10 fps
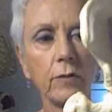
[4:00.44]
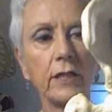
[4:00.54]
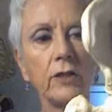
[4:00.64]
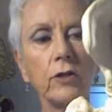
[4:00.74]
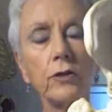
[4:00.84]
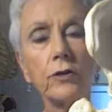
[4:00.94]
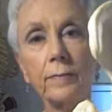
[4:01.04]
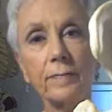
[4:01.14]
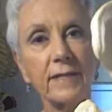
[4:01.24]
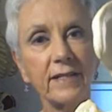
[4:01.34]
a neutral
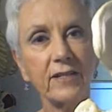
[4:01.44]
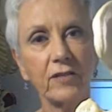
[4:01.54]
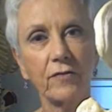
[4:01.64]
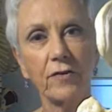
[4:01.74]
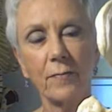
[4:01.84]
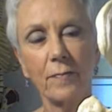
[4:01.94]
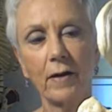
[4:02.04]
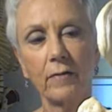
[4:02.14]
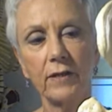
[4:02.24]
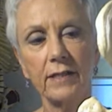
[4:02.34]
position for the
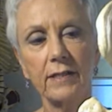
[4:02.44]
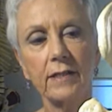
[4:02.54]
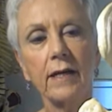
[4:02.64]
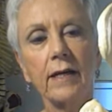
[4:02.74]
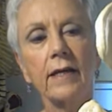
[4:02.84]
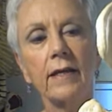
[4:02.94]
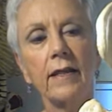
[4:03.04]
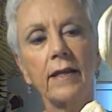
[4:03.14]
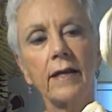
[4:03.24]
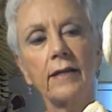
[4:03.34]
pelvis,
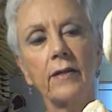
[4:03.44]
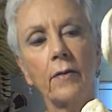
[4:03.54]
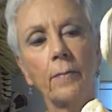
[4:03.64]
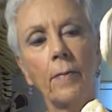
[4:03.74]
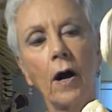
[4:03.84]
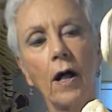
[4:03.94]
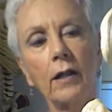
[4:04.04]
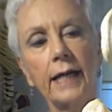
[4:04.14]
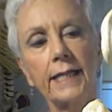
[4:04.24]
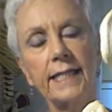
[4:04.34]
then the ball
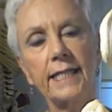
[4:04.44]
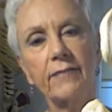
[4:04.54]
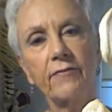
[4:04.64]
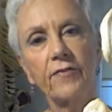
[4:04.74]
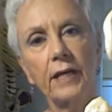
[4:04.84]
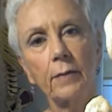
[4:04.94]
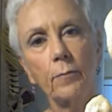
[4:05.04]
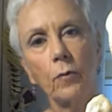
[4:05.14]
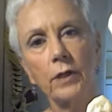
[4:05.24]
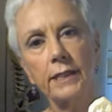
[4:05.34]
can fit
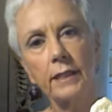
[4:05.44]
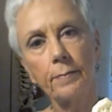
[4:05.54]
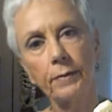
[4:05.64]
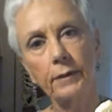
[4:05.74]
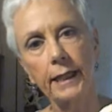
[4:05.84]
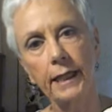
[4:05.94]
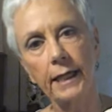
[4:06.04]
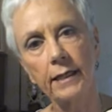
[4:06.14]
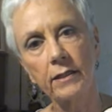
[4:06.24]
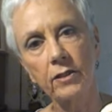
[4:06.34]
more deeply
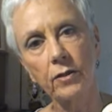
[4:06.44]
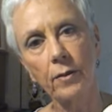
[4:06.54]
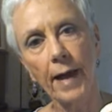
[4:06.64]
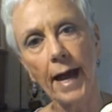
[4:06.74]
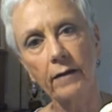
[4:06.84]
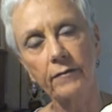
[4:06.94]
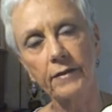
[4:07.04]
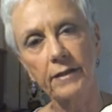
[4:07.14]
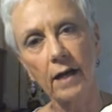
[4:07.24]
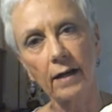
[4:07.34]
into the back of the
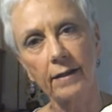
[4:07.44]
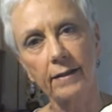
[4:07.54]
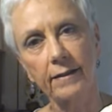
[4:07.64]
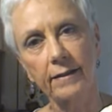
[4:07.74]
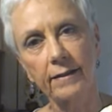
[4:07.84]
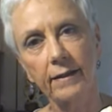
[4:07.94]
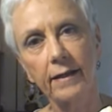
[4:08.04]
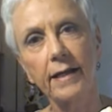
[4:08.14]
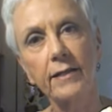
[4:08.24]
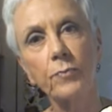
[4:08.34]
socket.
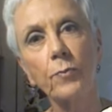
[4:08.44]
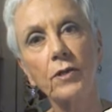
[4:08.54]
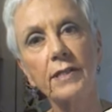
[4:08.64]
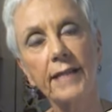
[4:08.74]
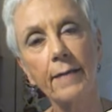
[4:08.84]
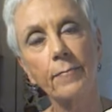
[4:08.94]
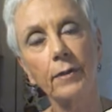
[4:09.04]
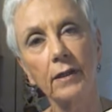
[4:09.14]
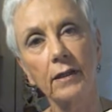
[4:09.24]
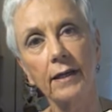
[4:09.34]
It's more
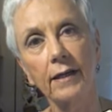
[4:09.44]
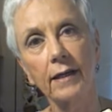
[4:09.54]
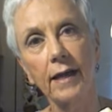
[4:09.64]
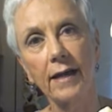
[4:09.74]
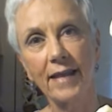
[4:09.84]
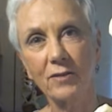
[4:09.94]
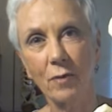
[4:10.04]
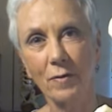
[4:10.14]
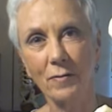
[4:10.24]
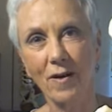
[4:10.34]
stable, and that's
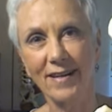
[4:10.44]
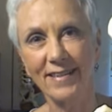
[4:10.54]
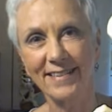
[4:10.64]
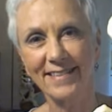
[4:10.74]
what we want.